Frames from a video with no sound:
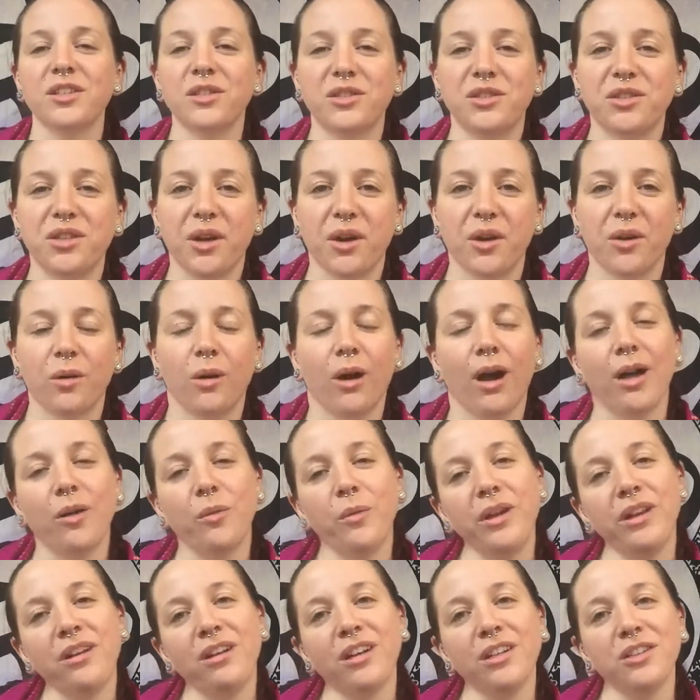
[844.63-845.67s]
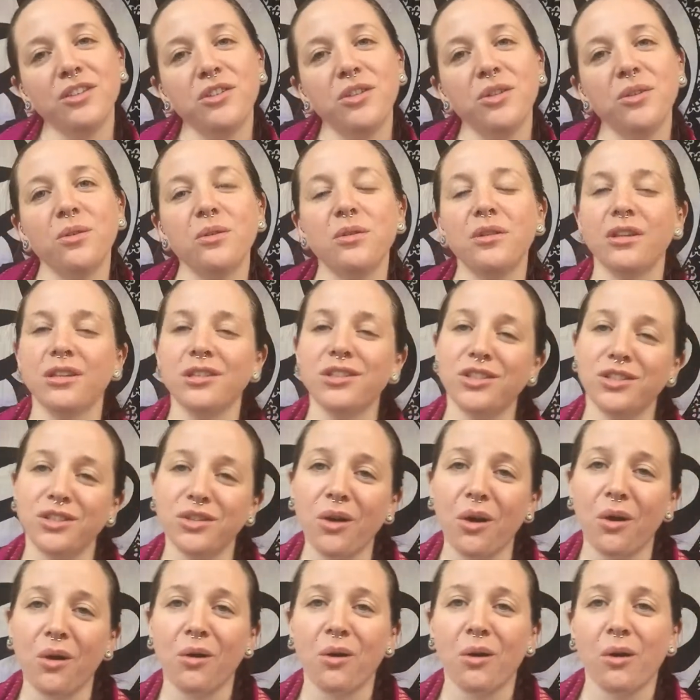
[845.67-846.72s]
So I went on to the
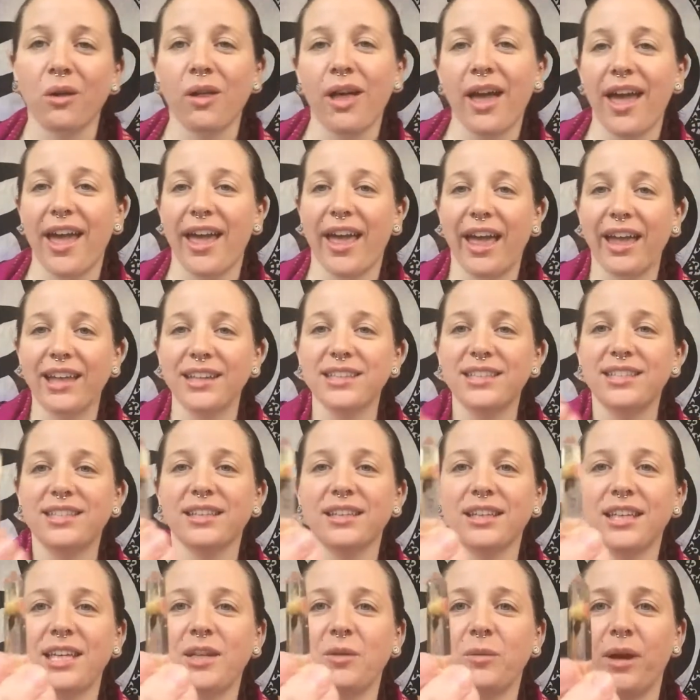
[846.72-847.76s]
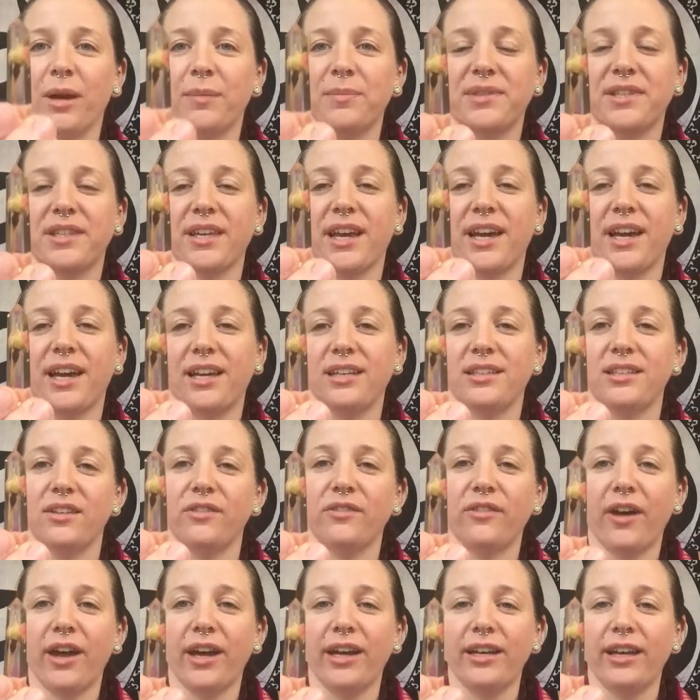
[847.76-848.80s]
Sol and Celine website
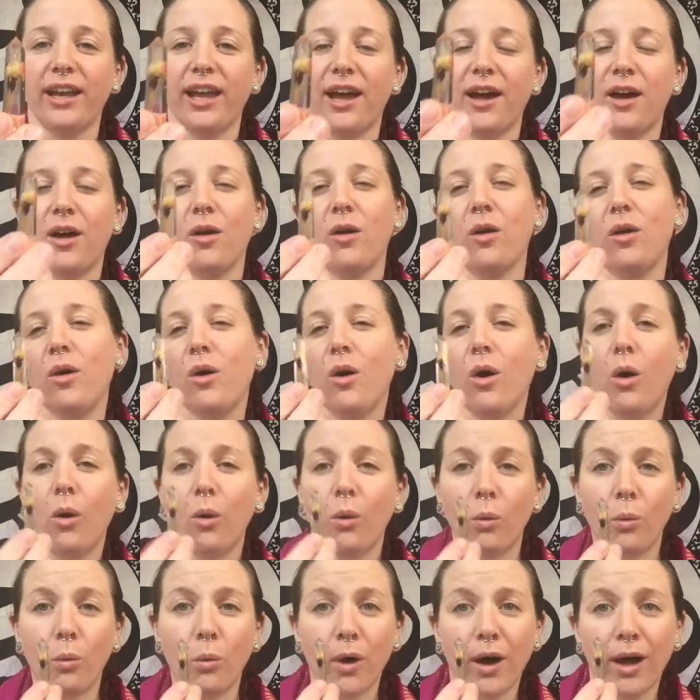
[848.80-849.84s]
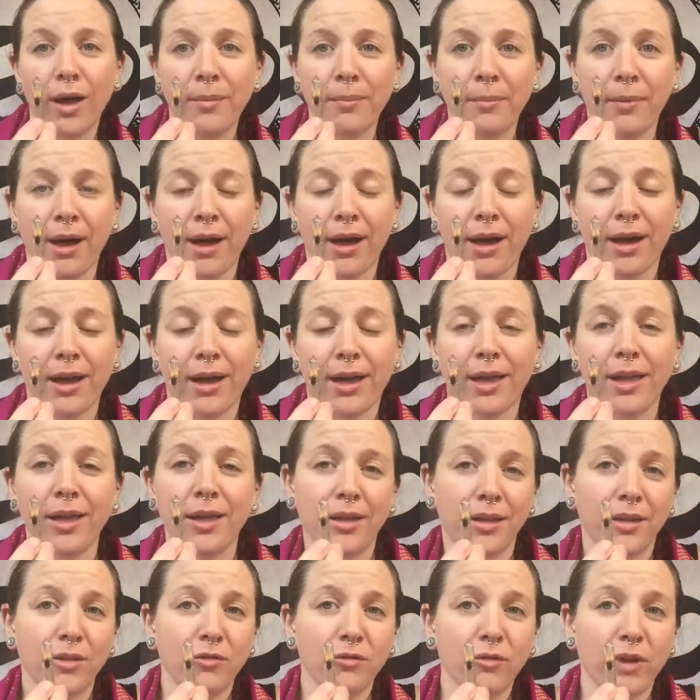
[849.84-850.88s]
to find out what my
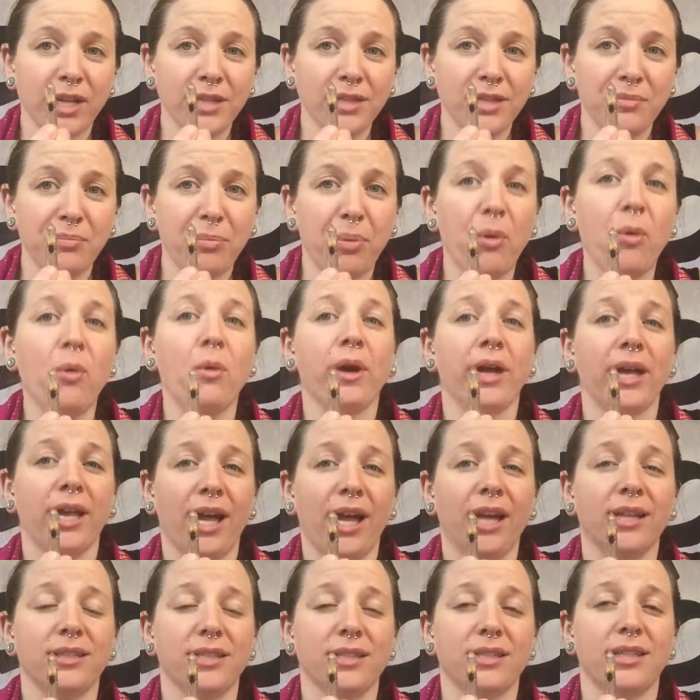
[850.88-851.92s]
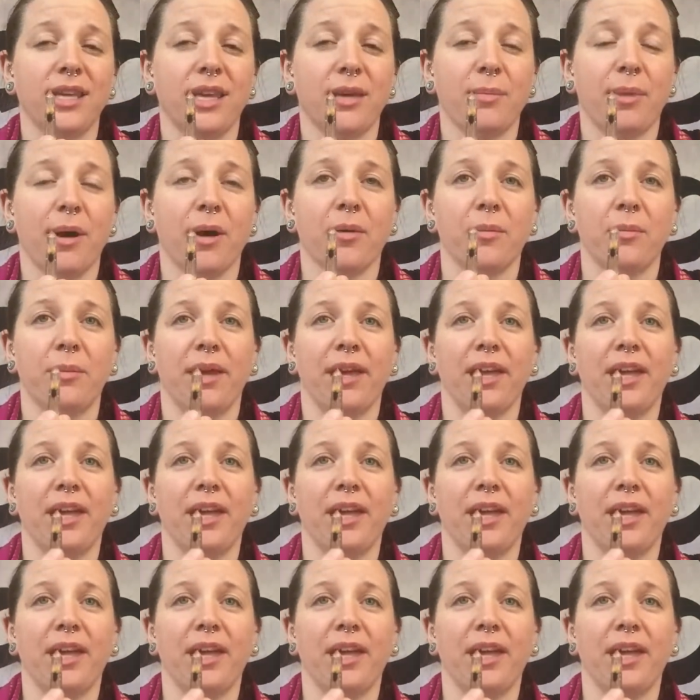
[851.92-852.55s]
resin point had to say about